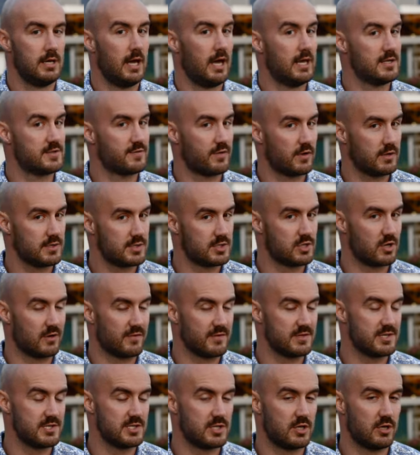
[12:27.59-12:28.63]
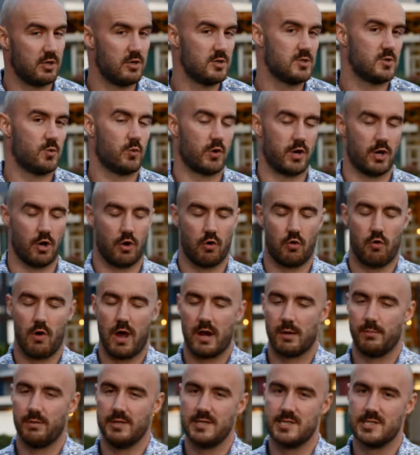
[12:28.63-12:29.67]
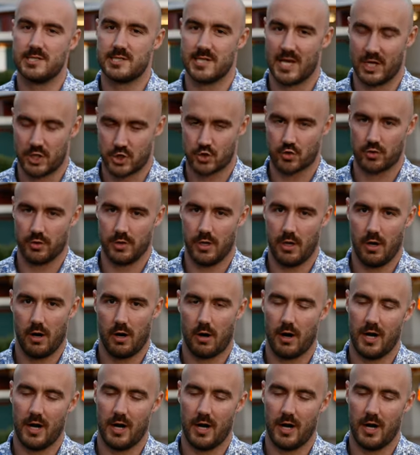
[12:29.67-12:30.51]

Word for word: As far as services goes, we're incredibly central here,